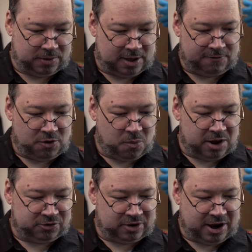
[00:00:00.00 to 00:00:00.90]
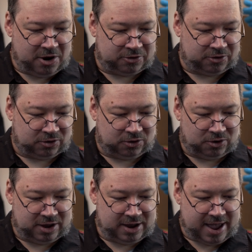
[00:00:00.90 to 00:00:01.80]
if you want your character
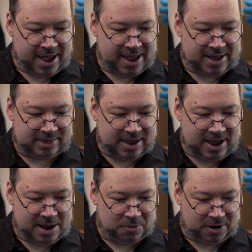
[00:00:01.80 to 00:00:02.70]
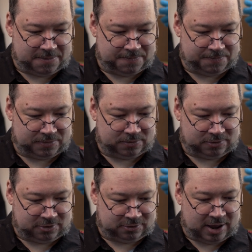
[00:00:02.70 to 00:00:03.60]
looking at the camera,
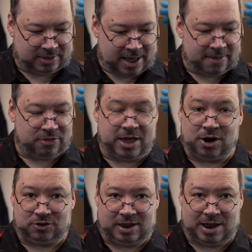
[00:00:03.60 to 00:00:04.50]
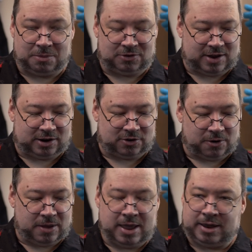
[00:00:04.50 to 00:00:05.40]
just like that, there's camera
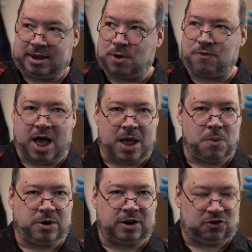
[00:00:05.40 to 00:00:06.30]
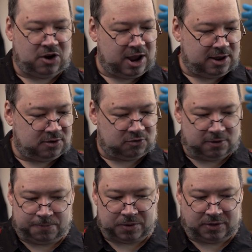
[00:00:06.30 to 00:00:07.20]
center. Now, if I were to change
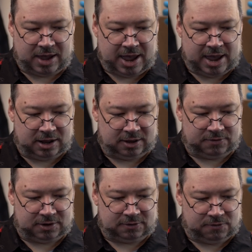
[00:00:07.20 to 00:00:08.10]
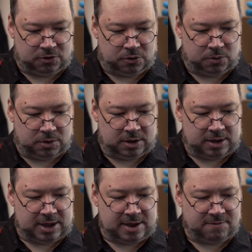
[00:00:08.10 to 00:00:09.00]
the angle of this view
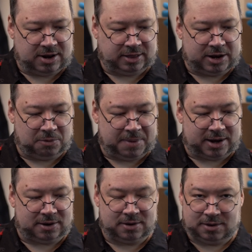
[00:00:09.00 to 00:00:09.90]
even a little bit,